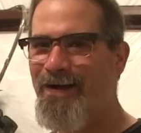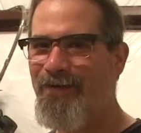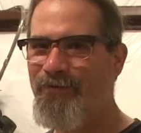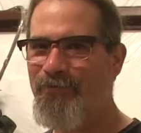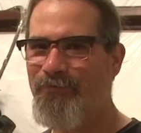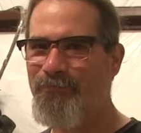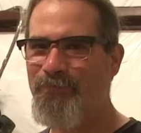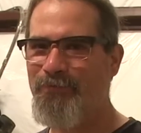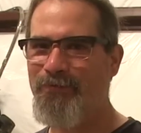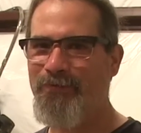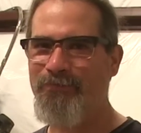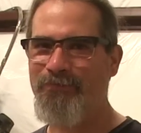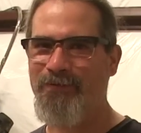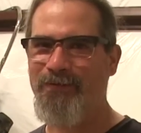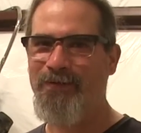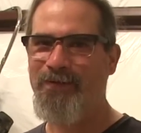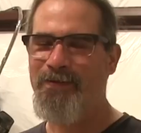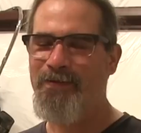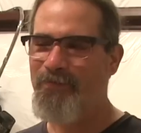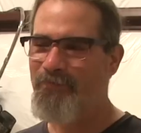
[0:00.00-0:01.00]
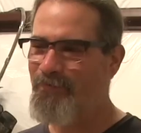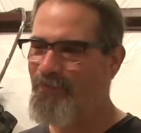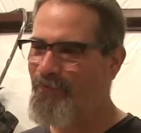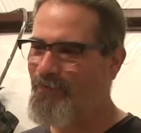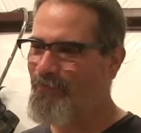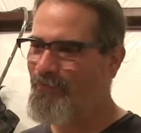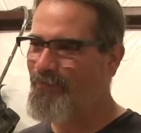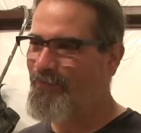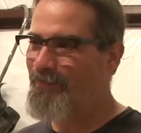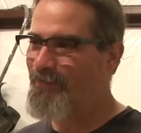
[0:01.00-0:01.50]
I couldn't believe it.
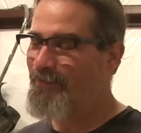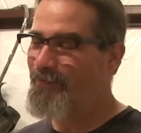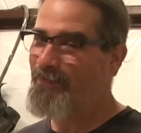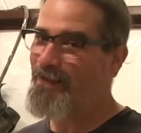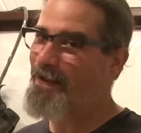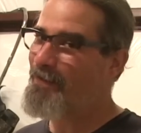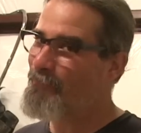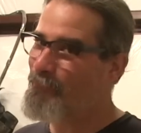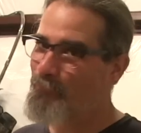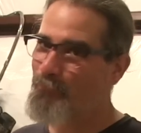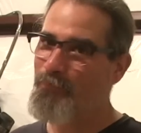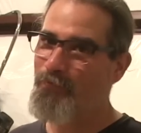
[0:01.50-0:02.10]
So that was